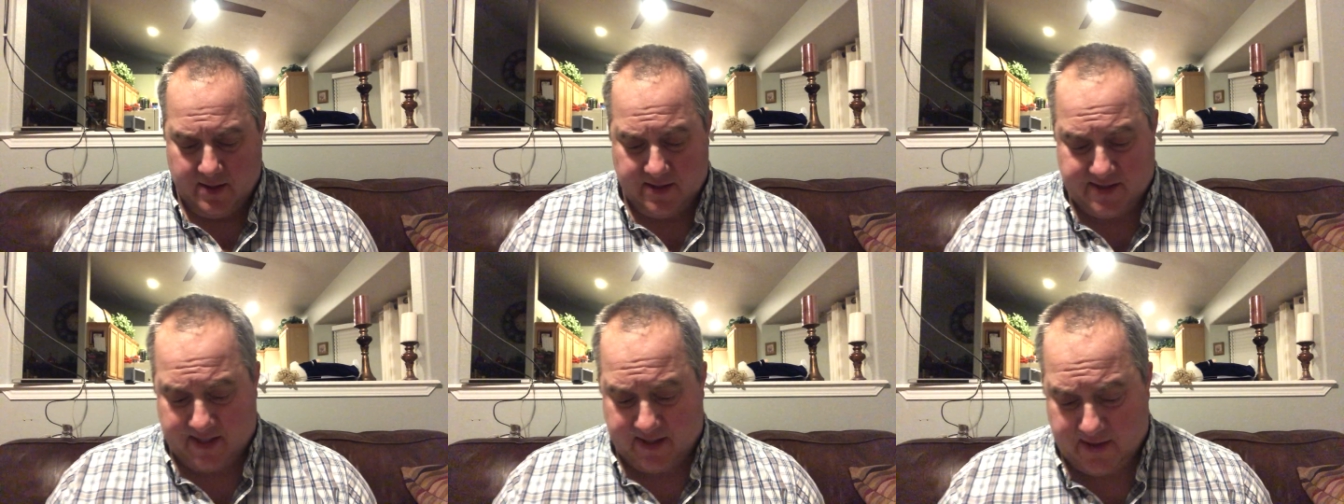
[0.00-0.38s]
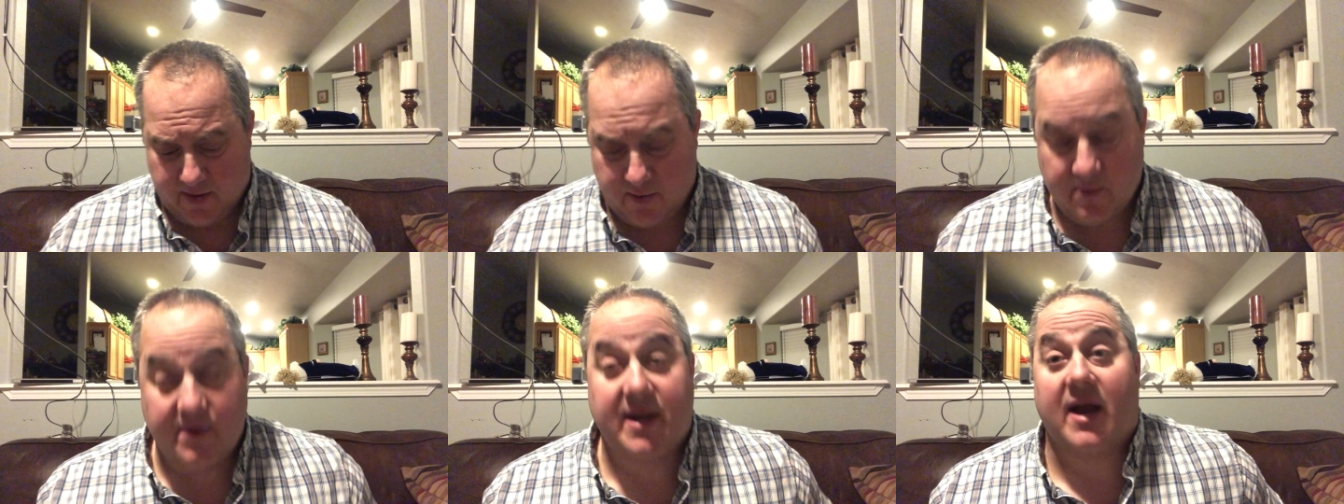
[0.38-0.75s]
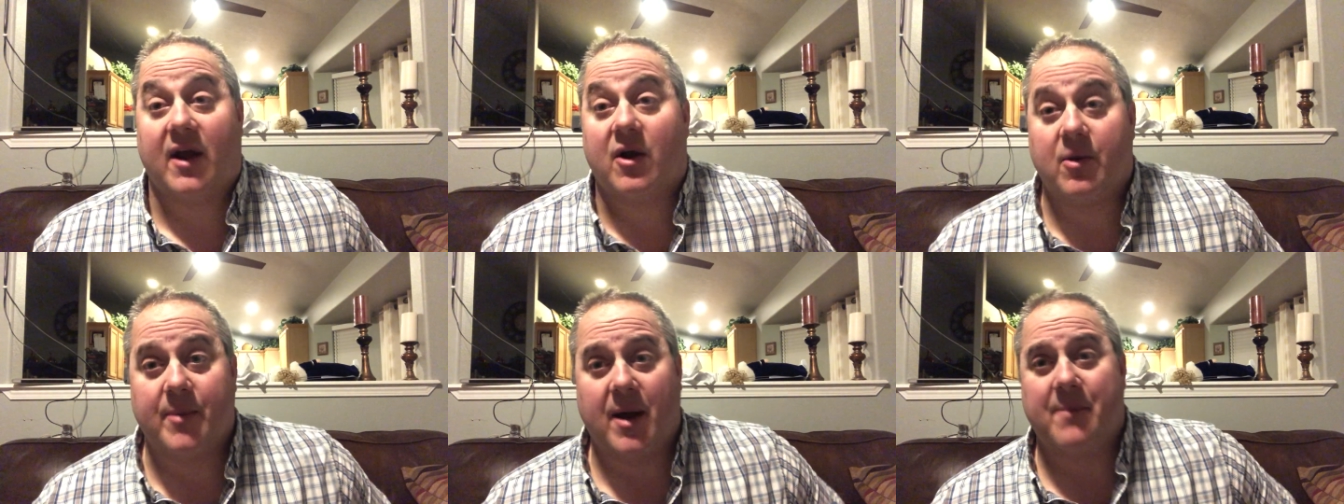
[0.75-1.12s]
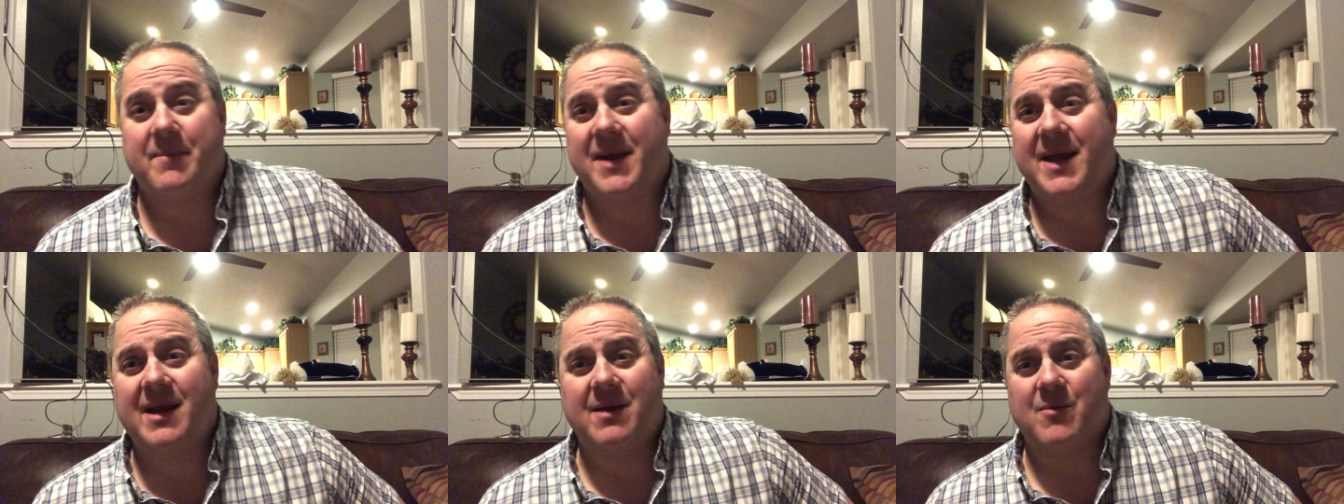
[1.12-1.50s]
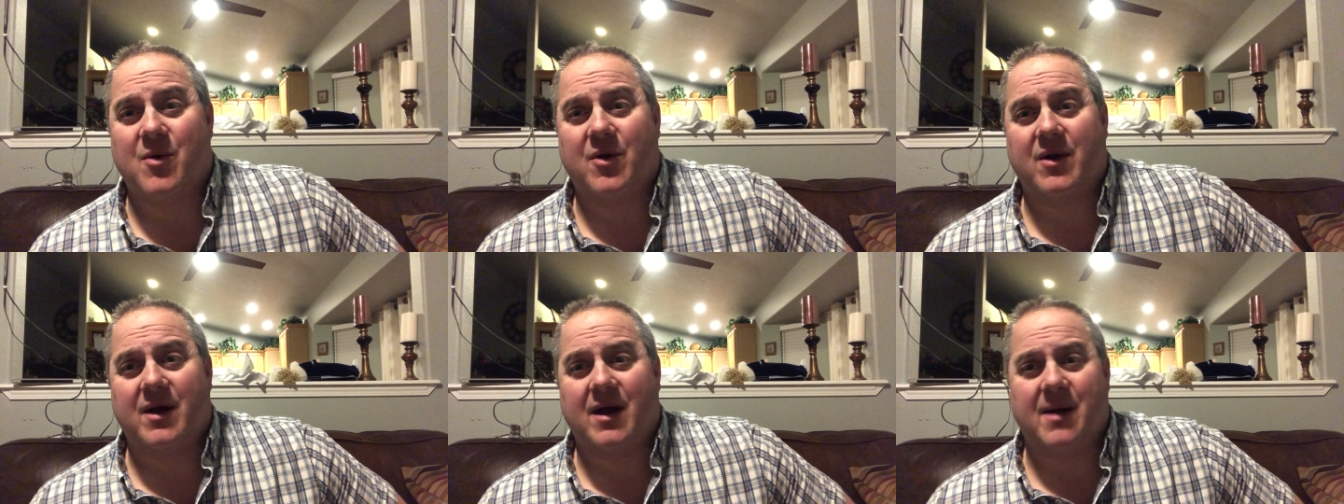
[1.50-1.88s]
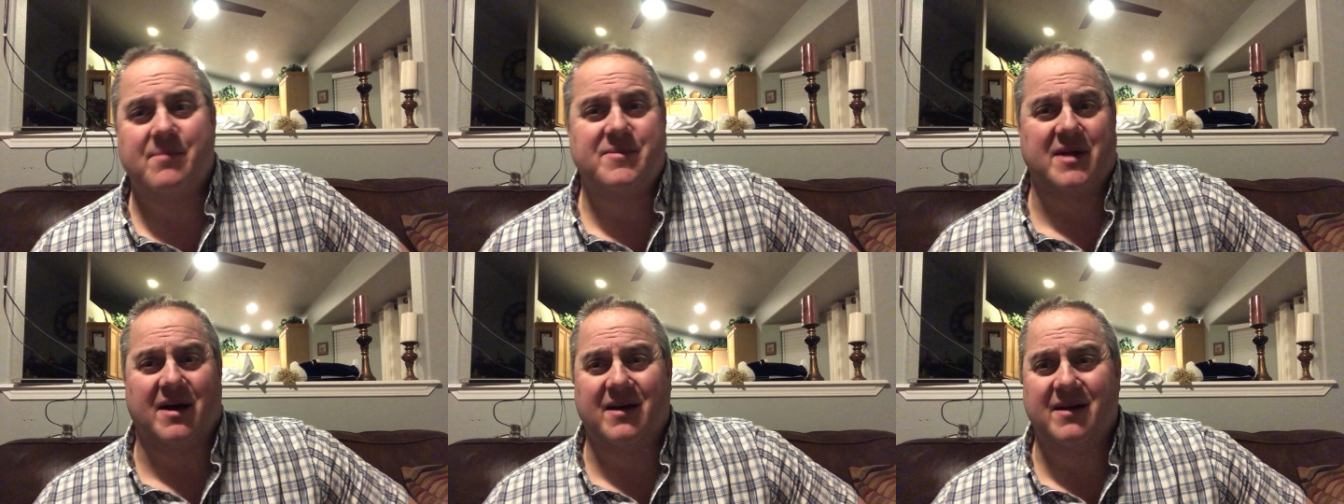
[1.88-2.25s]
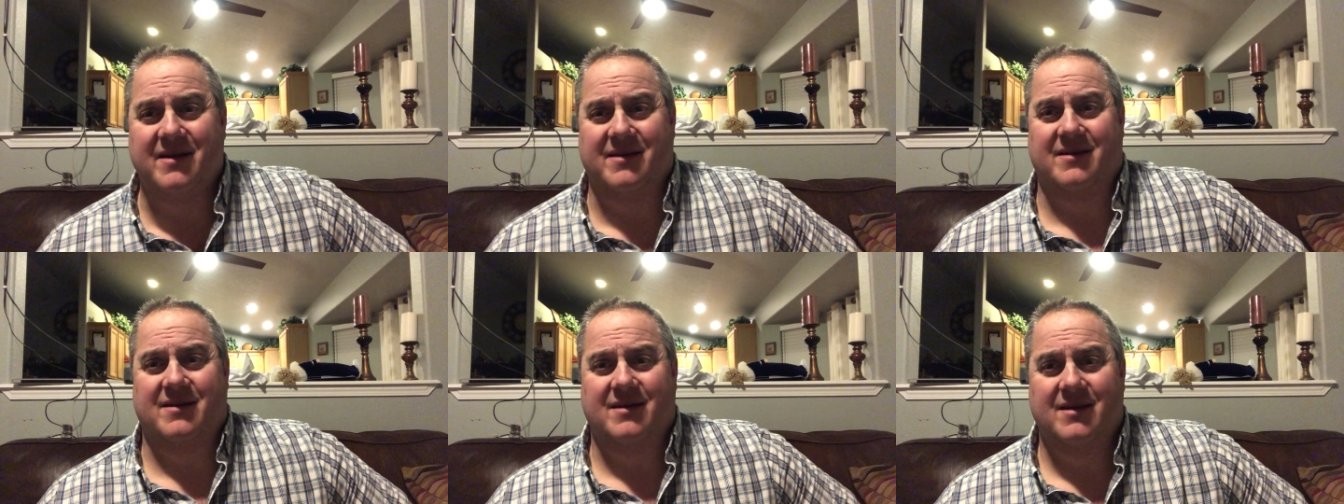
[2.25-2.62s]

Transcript: Because I don't care about me anymore. I'm done.